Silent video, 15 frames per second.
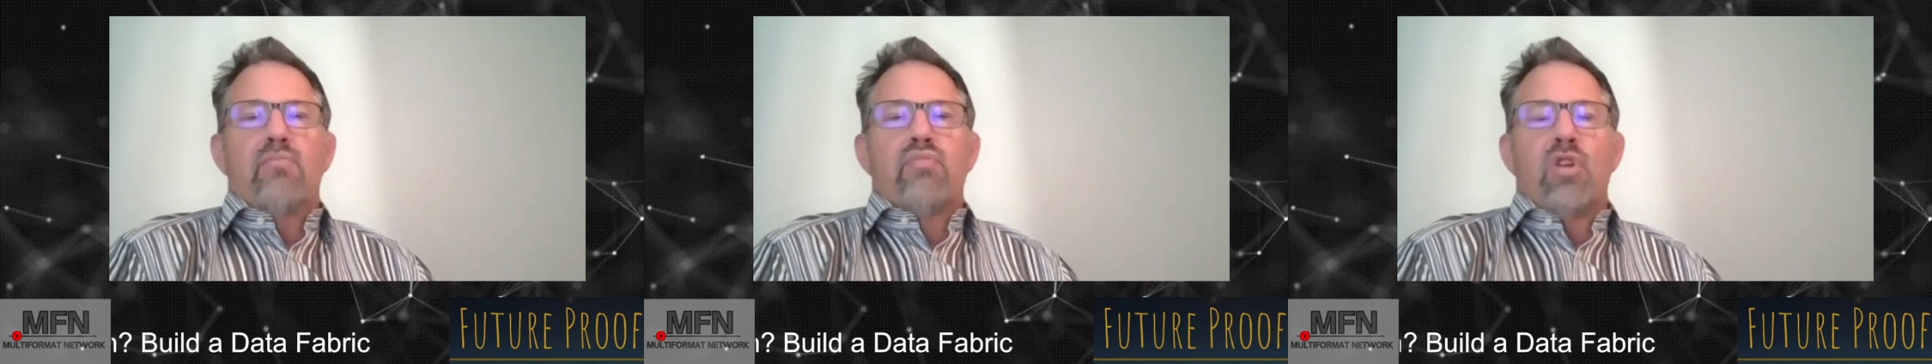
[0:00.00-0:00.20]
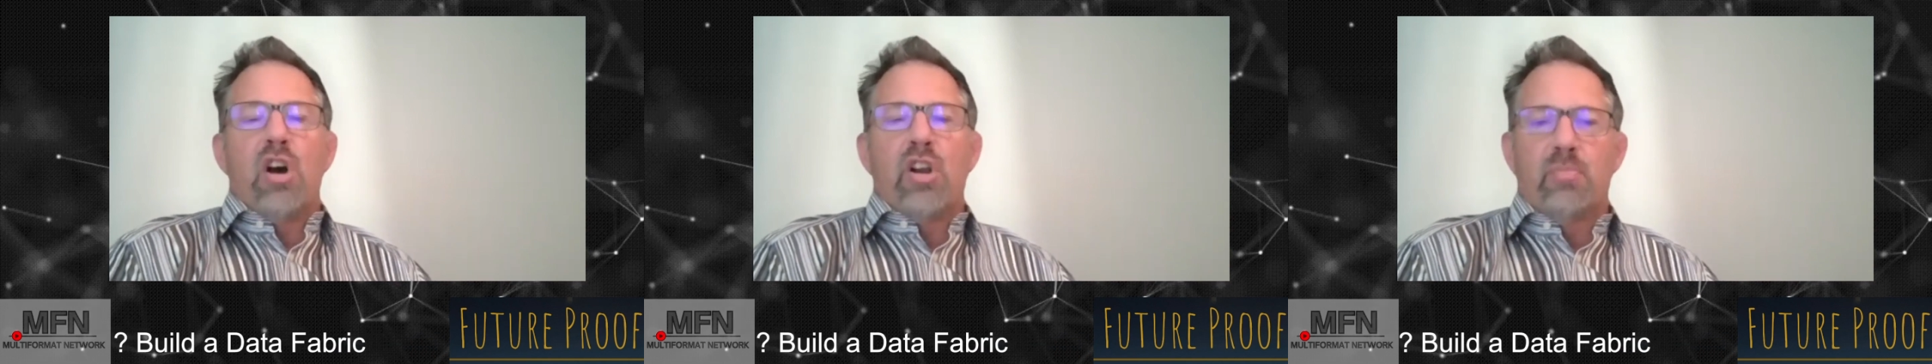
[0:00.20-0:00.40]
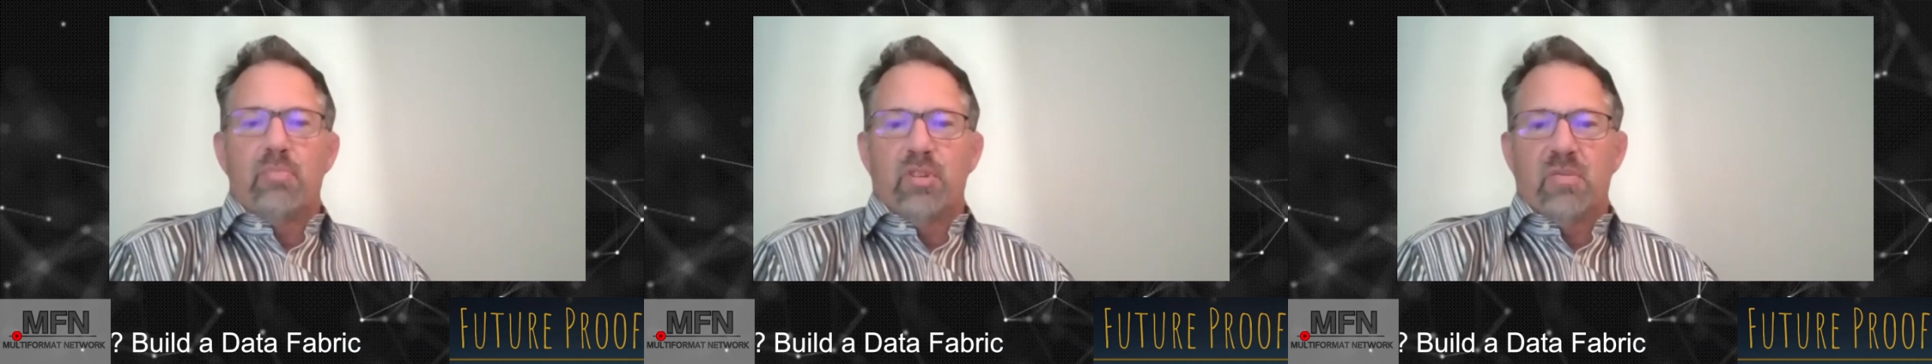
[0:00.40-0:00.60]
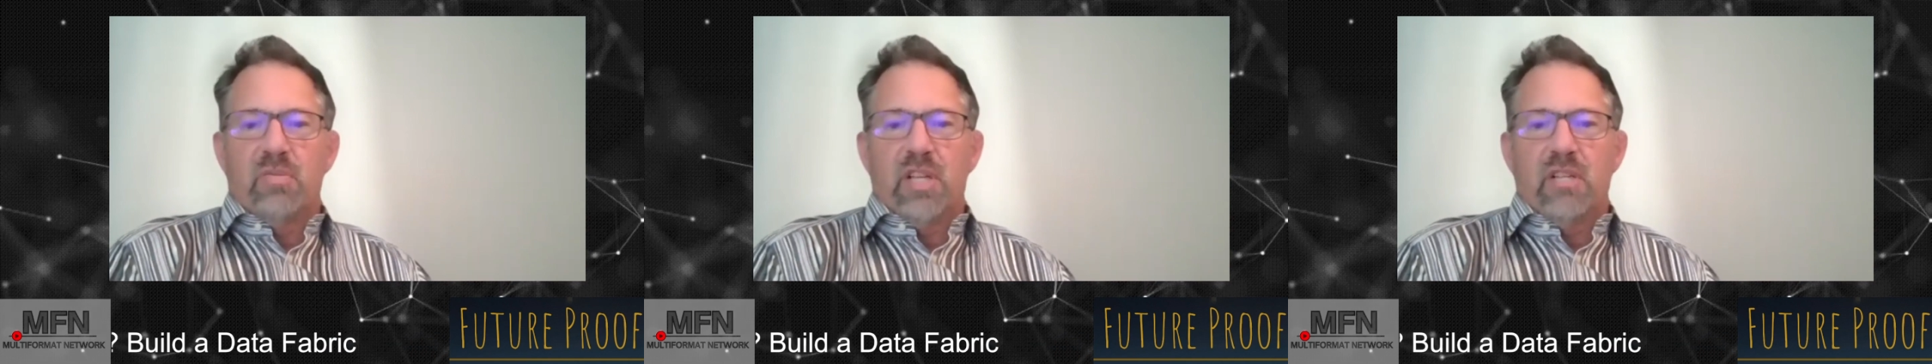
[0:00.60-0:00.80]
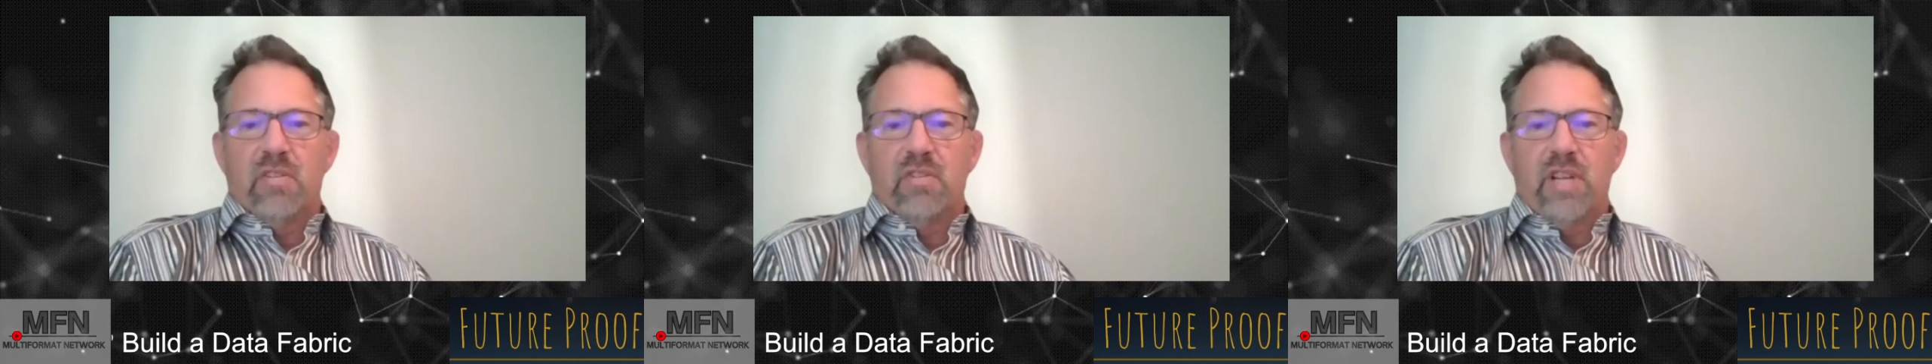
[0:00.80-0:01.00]
broader
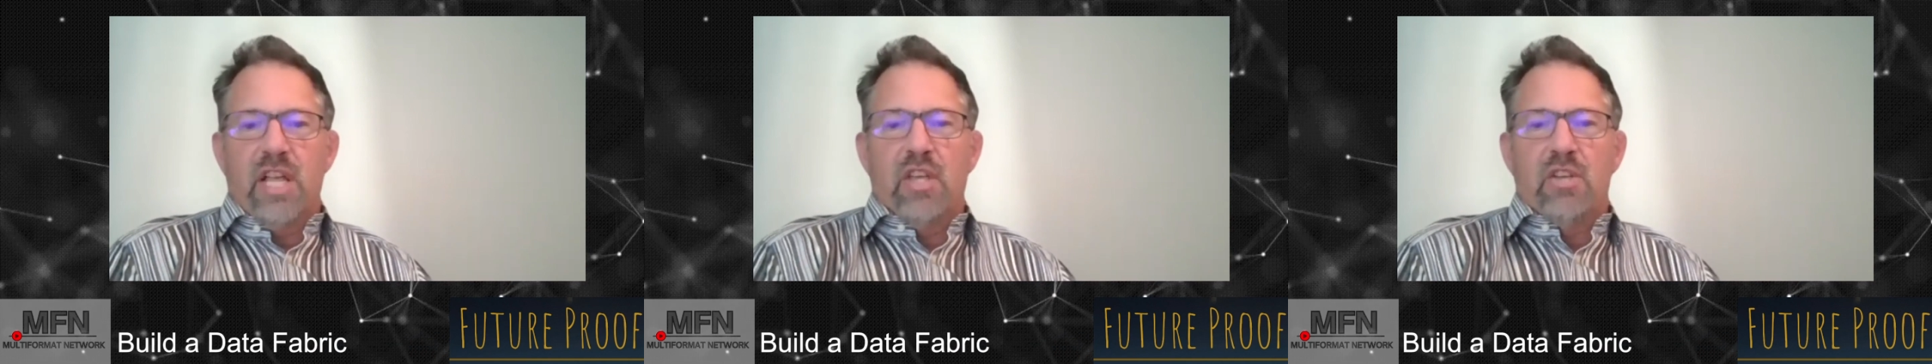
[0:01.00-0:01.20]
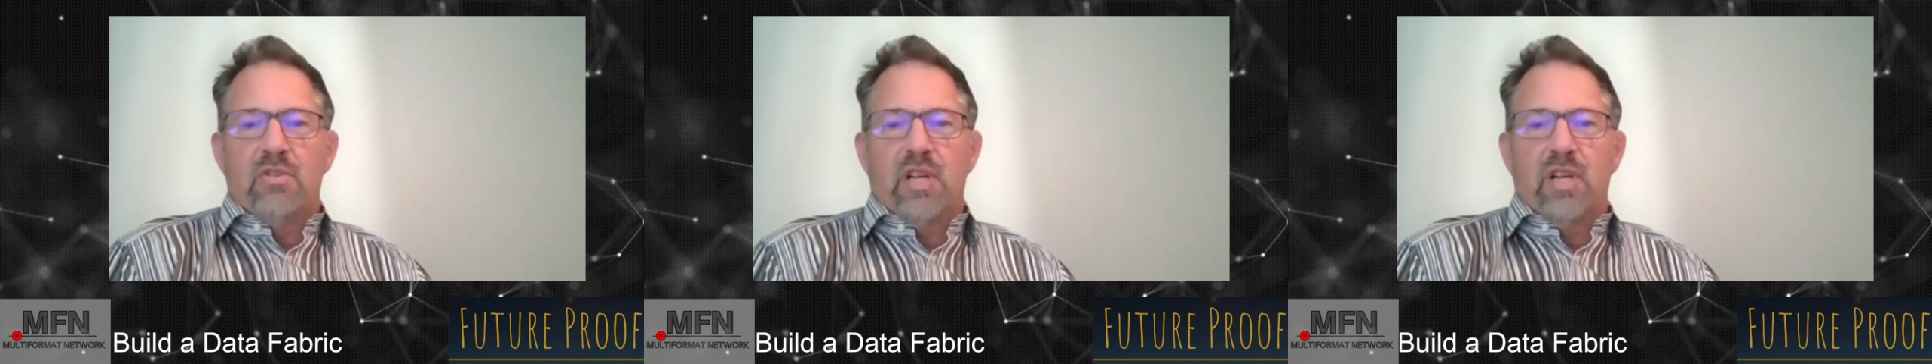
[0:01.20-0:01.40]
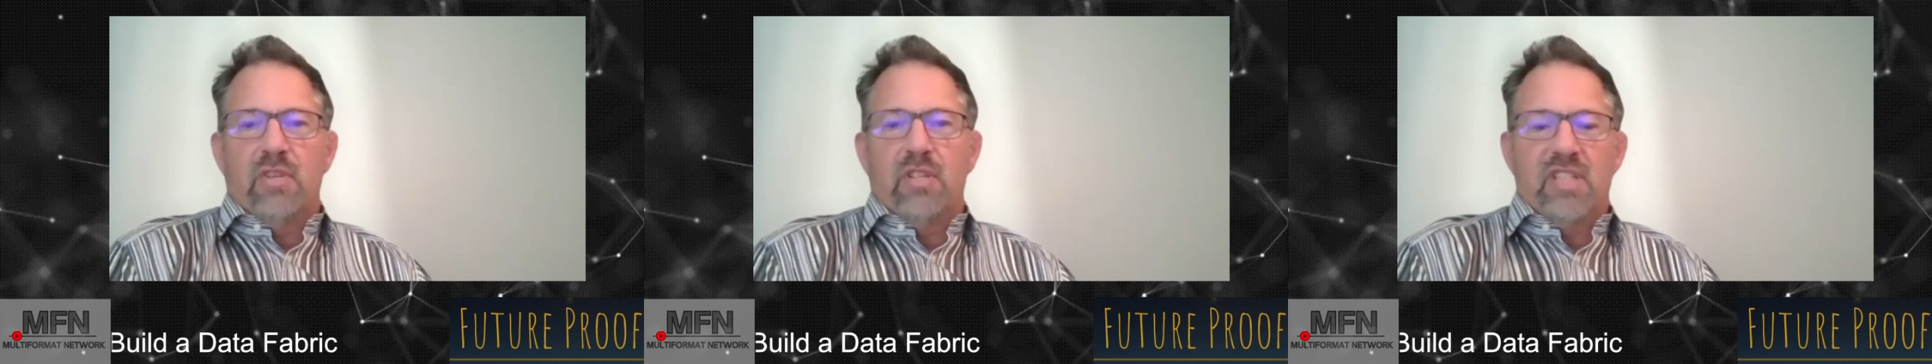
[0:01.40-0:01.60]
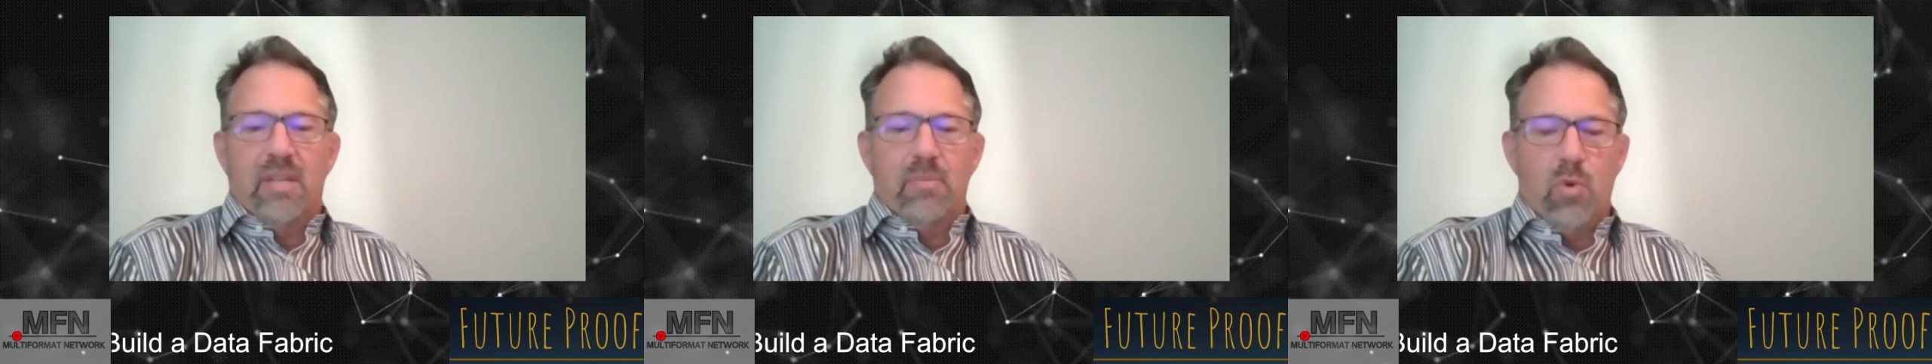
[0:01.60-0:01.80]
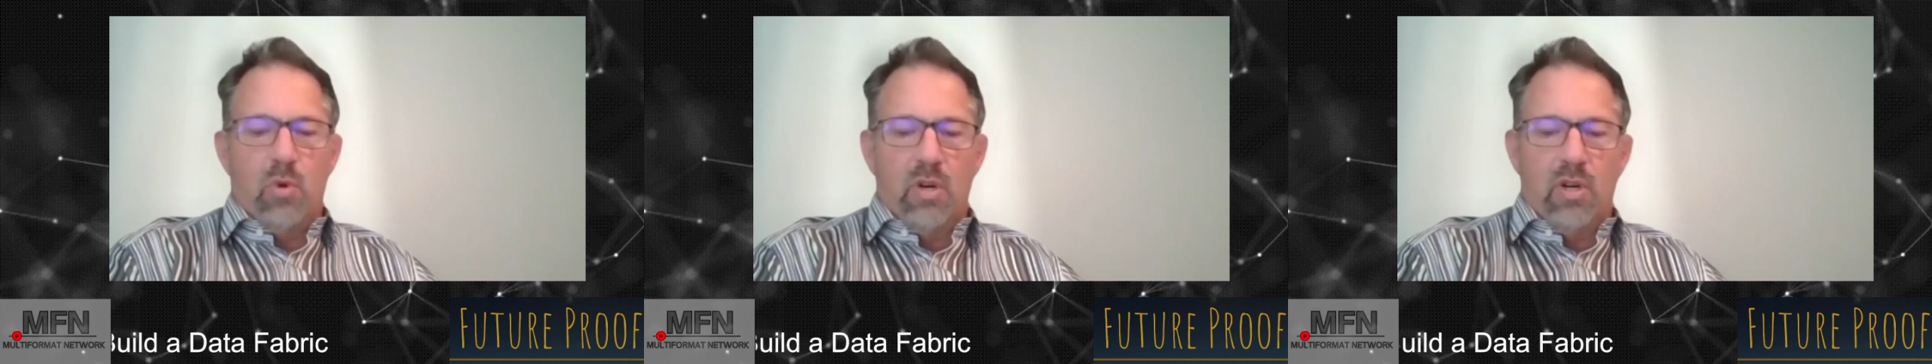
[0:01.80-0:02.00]
perspective of knowledge graph is
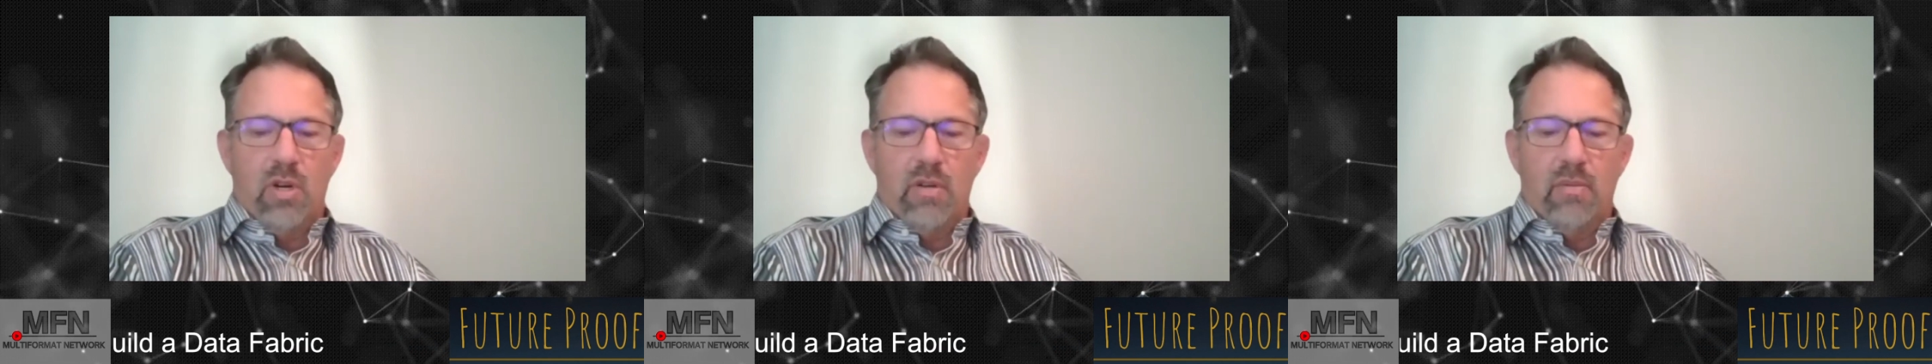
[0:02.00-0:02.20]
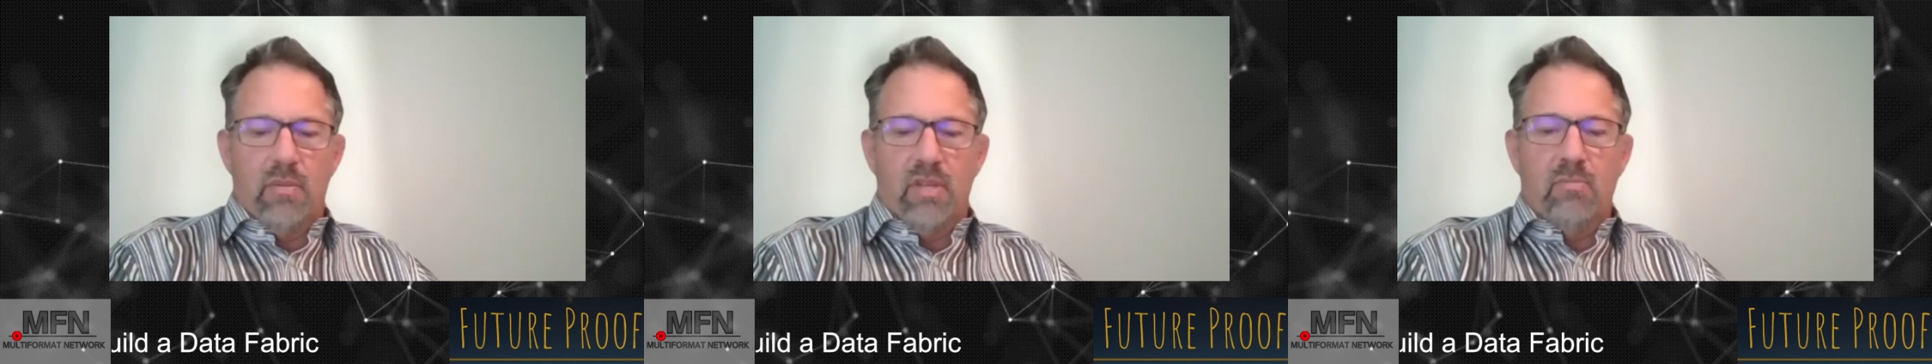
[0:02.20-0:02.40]
that more